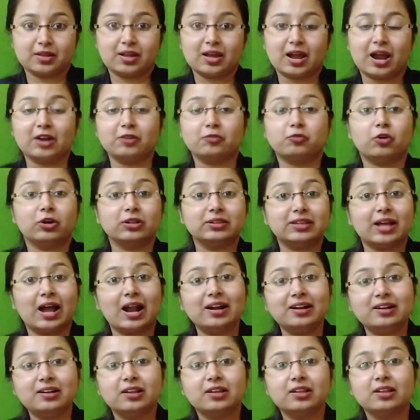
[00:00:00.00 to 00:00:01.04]
And for
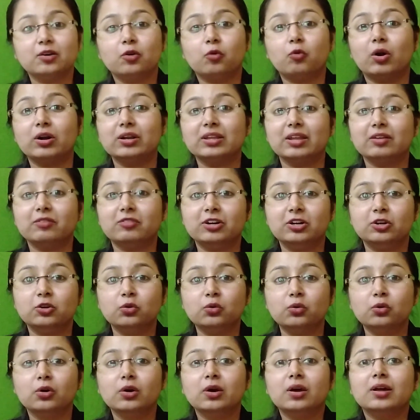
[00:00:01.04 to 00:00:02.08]
that, what they will
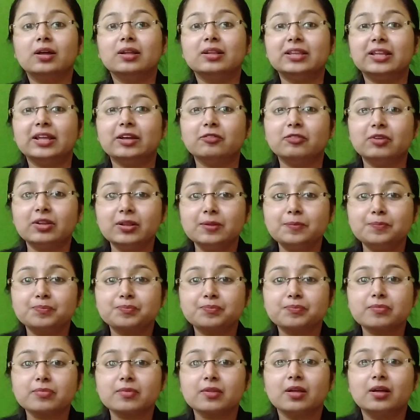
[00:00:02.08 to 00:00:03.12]
do? They will
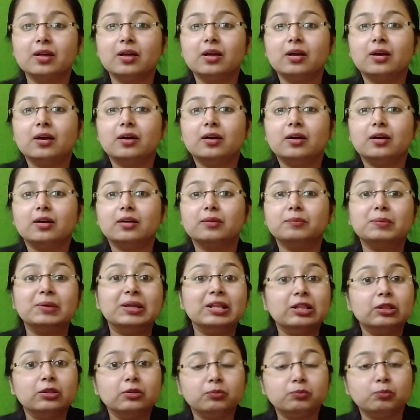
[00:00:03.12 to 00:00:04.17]

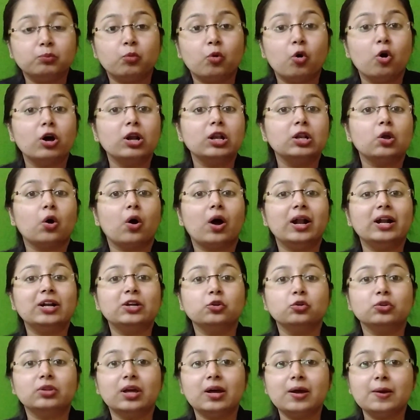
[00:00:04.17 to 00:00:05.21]
be more loyal
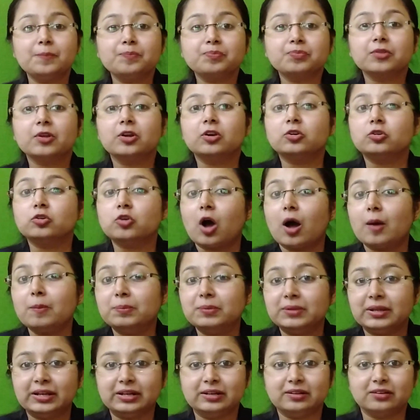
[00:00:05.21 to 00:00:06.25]
to the top
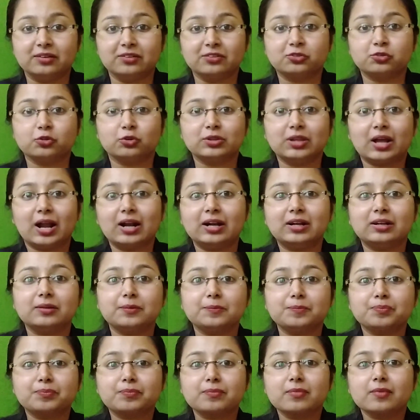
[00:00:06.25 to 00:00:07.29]
leaders, so that
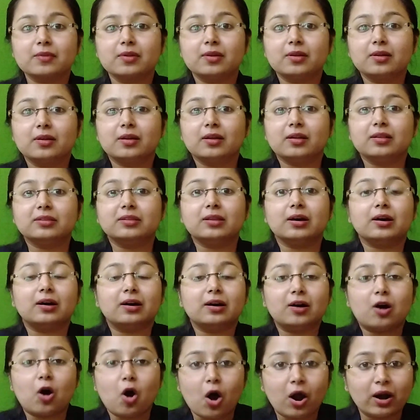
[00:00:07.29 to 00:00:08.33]

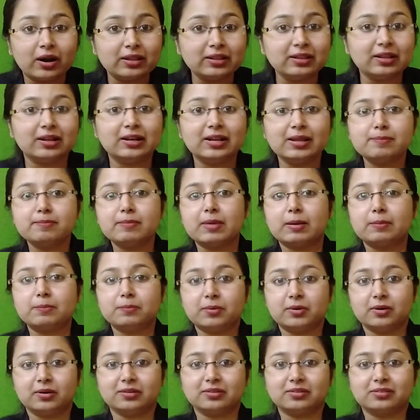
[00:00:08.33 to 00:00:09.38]
the ordinary
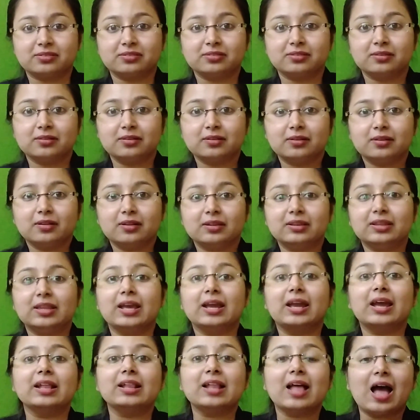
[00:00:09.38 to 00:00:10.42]
members, they
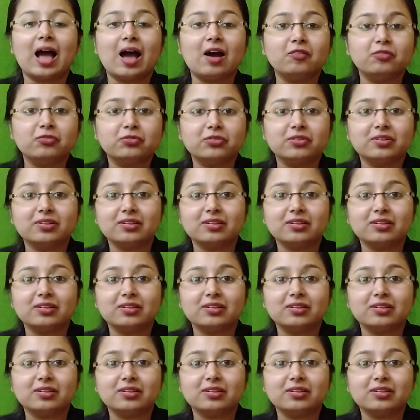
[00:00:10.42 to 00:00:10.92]
can have